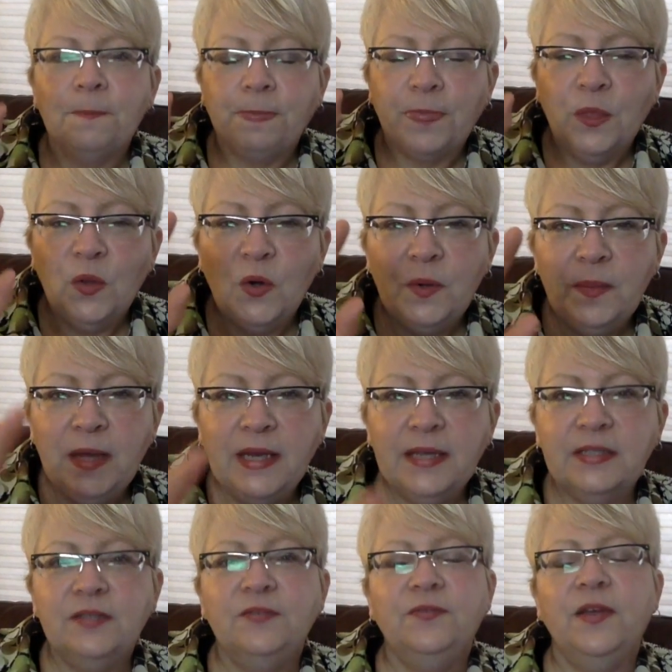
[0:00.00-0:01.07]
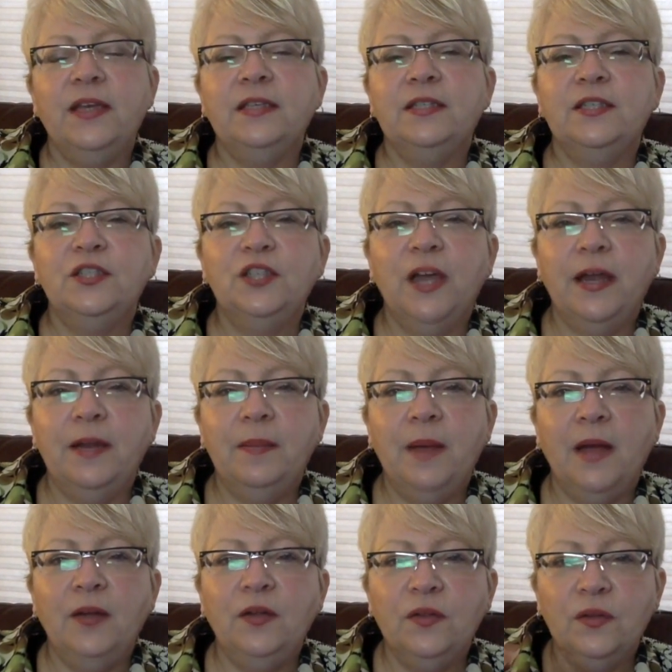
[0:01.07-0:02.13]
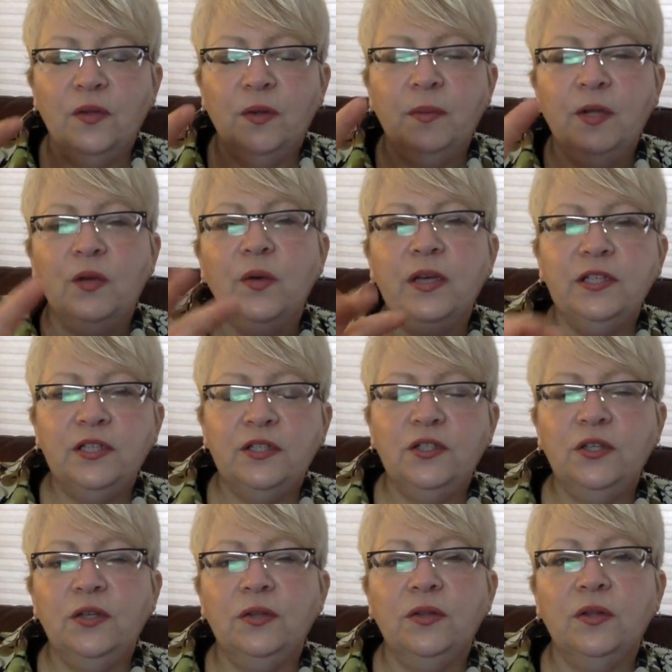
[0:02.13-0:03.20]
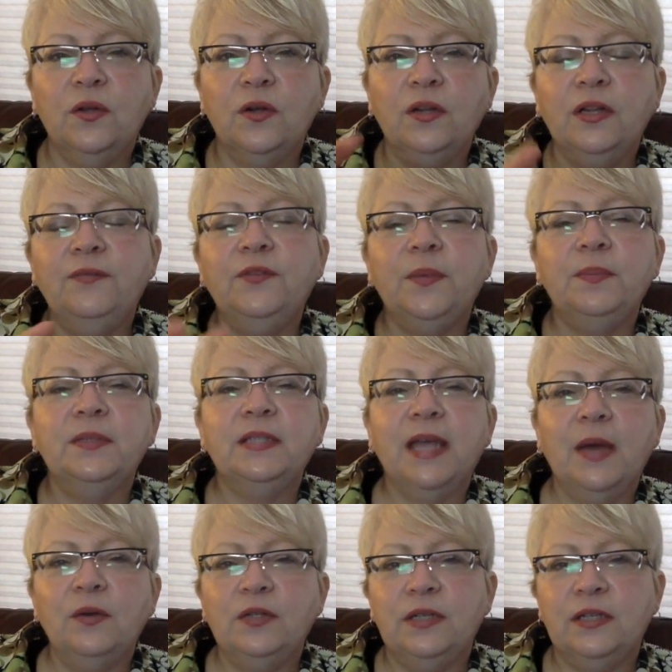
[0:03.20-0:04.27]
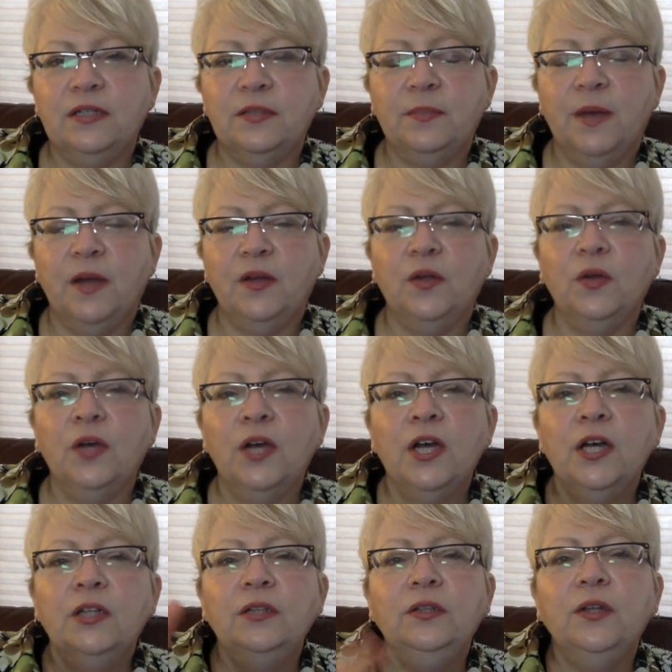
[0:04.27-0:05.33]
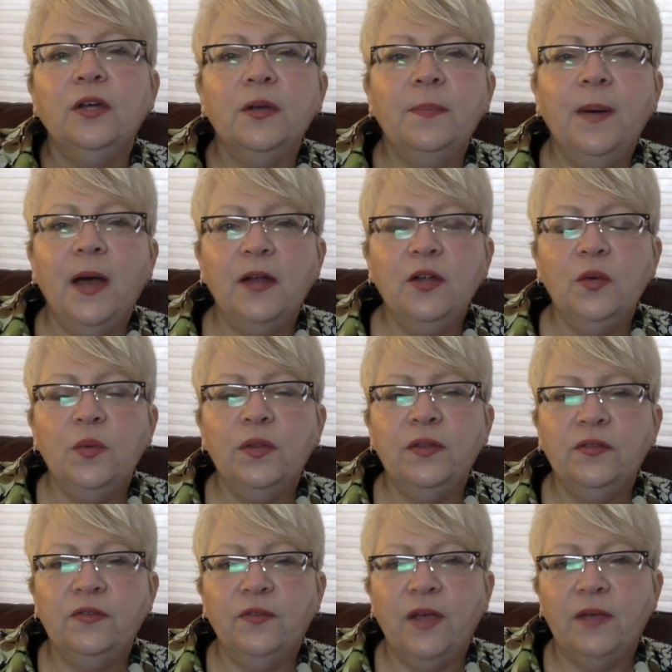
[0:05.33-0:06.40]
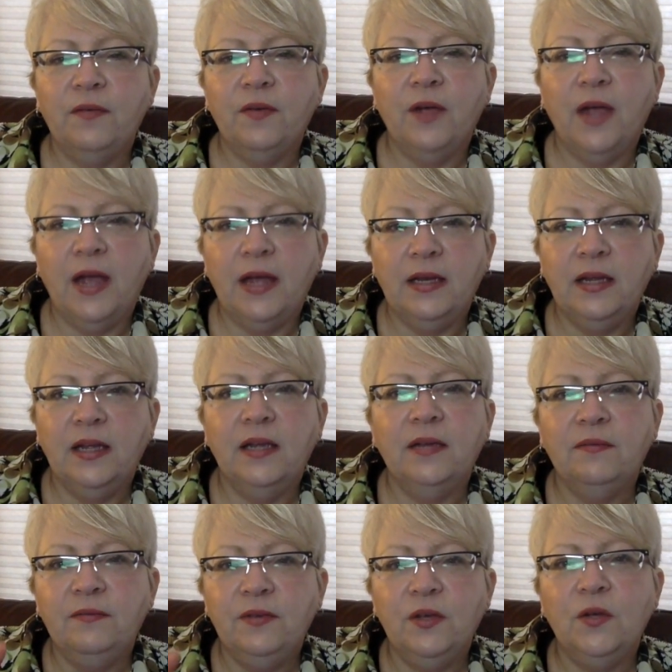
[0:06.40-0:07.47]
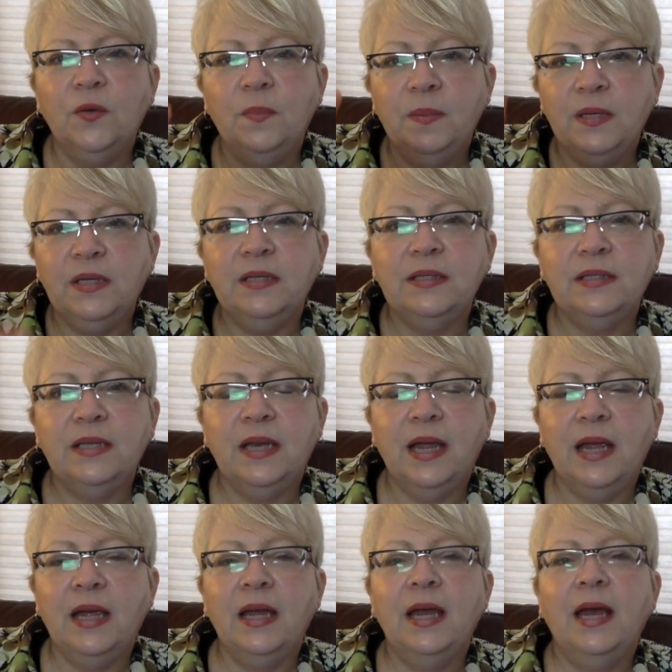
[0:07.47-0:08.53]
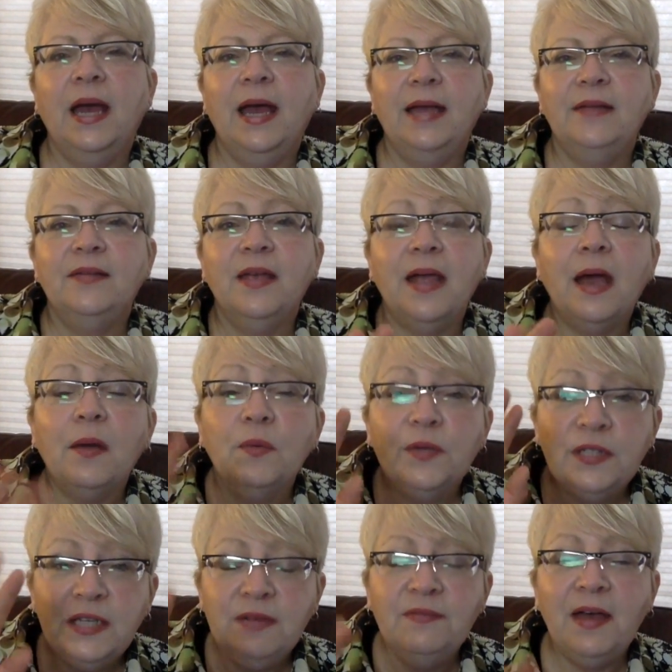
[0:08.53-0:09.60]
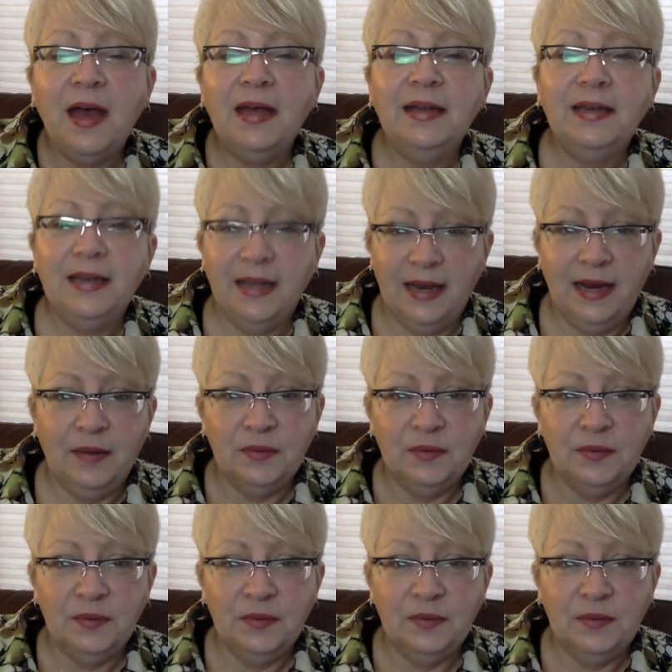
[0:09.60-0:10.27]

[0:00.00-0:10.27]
The Lord make his face to shine upon you. The Lord be gracious to you. The Lord lift up his countenance upon you, look upon you with his favor, and give you peace today. And say, "I receive that, and I